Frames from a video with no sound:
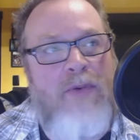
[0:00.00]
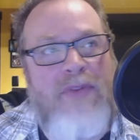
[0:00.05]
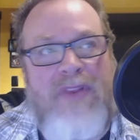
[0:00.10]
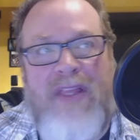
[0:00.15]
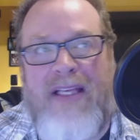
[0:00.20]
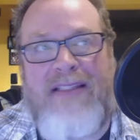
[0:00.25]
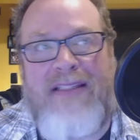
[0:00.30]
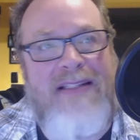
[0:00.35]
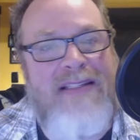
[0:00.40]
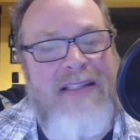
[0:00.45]

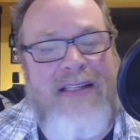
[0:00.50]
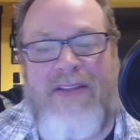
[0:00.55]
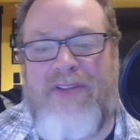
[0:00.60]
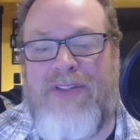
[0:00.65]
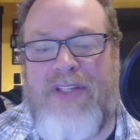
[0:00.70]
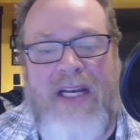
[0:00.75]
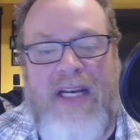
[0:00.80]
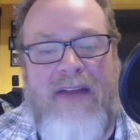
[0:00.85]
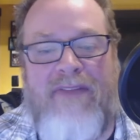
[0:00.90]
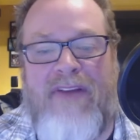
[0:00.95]
don't think the
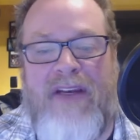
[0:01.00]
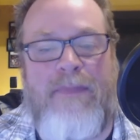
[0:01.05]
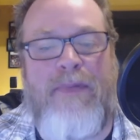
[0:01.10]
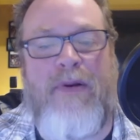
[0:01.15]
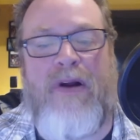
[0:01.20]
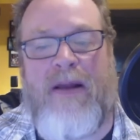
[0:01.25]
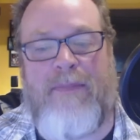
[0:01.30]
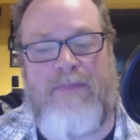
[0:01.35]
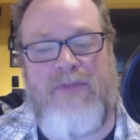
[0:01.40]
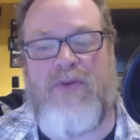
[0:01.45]
Steelers are going to
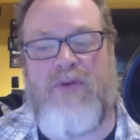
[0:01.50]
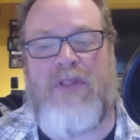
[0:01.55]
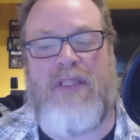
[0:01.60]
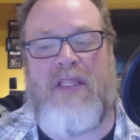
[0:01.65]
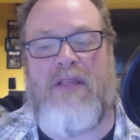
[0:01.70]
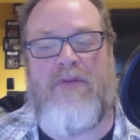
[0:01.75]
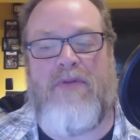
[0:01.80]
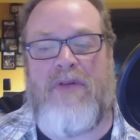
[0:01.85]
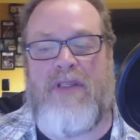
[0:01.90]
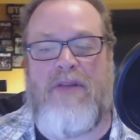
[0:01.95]
have any
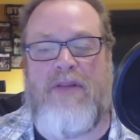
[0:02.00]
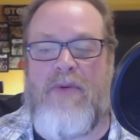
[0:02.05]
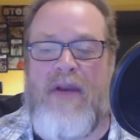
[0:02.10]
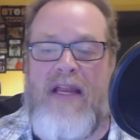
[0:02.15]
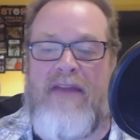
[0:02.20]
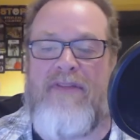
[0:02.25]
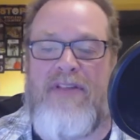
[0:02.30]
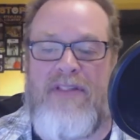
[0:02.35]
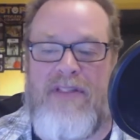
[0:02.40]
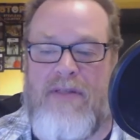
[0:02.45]
problems with
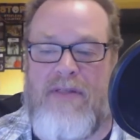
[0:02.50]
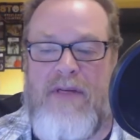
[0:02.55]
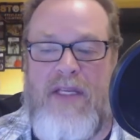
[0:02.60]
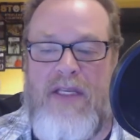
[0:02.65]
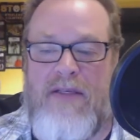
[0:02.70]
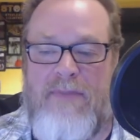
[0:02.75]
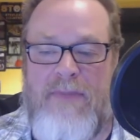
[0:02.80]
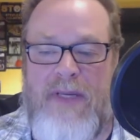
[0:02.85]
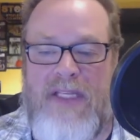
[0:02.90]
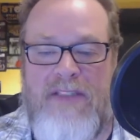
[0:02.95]
the
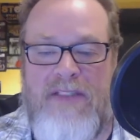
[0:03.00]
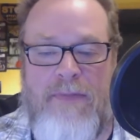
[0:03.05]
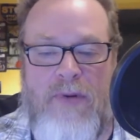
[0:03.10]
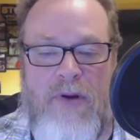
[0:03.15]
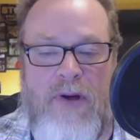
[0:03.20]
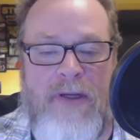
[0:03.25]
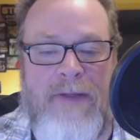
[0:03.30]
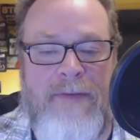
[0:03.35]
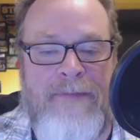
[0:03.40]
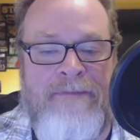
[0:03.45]
Ravens in
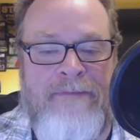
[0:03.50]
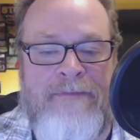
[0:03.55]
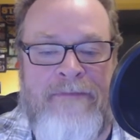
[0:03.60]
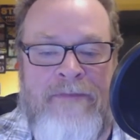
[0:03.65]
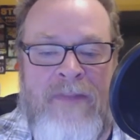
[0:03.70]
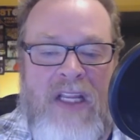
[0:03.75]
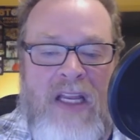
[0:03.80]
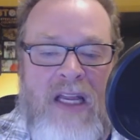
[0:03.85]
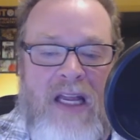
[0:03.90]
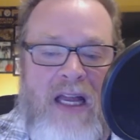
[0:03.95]
Pittsburgh.
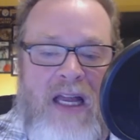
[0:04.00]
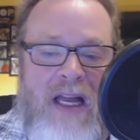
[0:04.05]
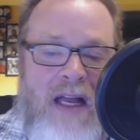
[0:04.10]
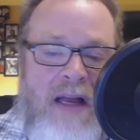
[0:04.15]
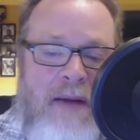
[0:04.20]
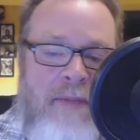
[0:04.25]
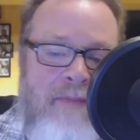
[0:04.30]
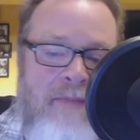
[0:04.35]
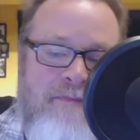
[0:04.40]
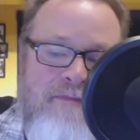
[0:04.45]

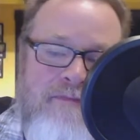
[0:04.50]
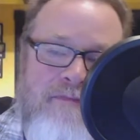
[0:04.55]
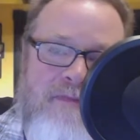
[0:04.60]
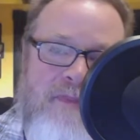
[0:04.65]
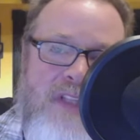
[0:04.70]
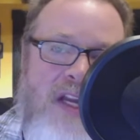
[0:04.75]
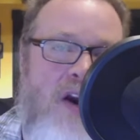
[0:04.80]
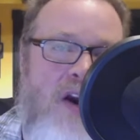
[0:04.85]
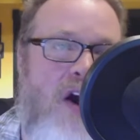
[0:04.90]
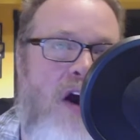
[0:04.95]

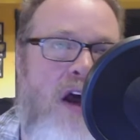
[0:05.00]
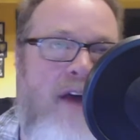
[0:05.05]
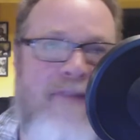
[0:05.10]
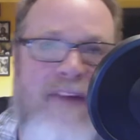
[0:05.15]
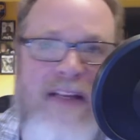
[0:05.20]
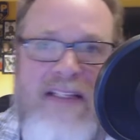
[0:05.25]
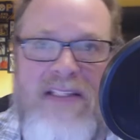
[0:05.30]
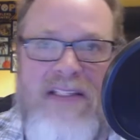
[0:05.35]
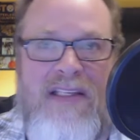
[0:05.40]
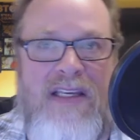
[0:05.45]
Their
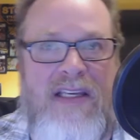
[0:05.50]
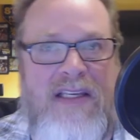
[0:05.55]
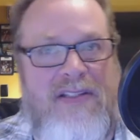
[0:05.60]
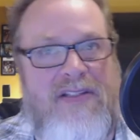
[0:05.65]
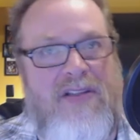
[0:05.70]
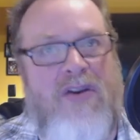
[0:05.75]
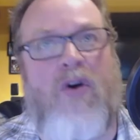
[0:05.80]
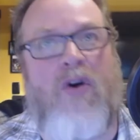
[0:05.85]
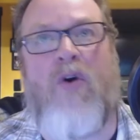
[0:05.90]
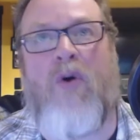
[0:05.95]
offense
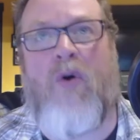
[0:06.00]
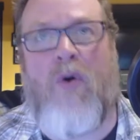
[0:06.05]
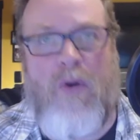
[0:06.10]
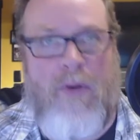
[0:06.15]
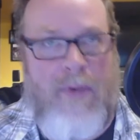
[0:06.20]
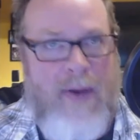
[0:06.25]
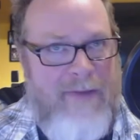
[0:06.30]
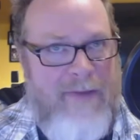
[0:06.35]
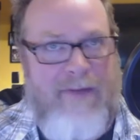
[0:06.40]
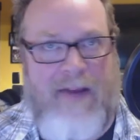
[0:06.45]
is
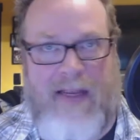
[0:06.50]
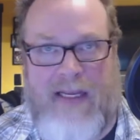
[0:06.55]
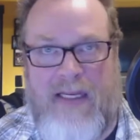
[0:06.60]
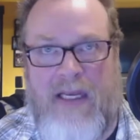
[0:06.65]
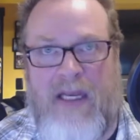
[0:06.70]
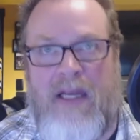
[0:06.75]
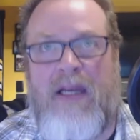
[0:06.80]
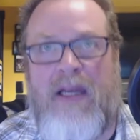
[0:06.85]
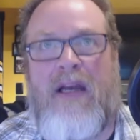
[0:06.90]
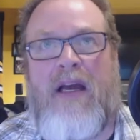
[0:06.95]

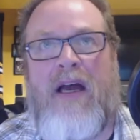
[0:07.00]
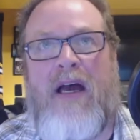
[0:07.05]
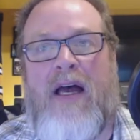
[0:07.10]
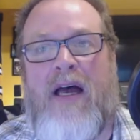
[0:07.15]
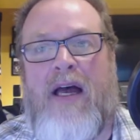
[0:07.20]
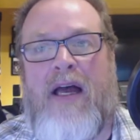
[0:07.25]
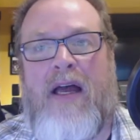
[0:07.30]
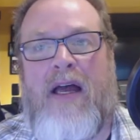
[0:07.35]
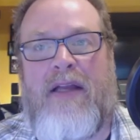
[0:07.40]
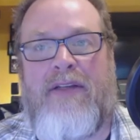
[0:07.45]
horrific.
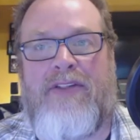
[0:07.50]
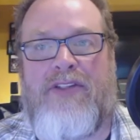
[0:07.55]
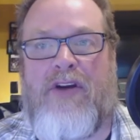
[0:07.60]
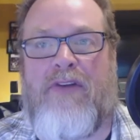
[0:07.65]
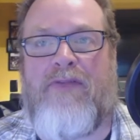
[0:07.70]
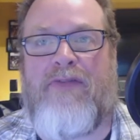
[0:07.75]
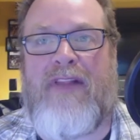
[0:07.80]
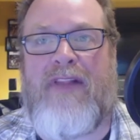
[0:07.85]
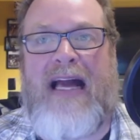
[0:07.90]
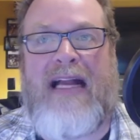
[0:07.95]

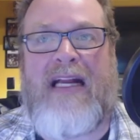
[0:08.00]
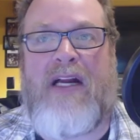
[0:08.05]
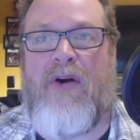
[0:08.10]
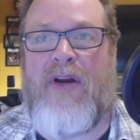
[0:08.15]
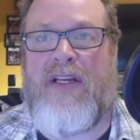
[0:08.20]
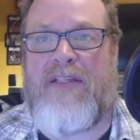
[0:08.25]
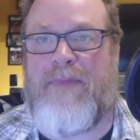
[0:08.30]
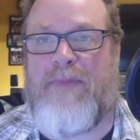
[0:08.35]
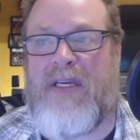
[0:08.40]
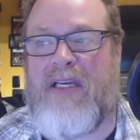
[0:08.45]
Joe
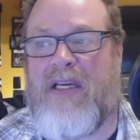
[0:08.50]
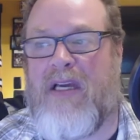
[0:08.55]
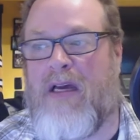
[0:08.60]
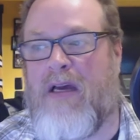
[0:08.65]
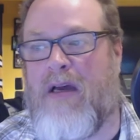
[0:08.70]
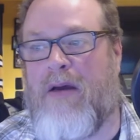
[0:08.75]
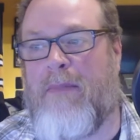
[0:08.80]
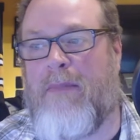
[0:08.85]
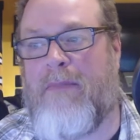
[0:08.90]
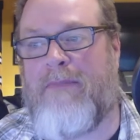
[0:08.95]
Flacco has
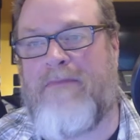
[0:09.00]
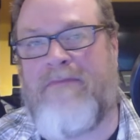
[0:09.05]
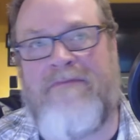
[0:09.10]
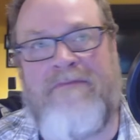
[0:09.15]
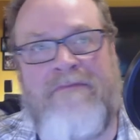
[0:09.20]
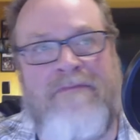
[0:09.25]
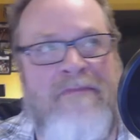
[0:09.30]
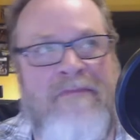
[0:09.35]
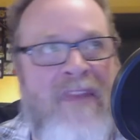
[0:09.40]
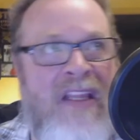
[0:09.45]

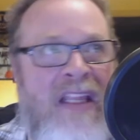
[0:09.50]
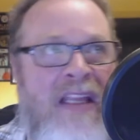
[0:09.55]
become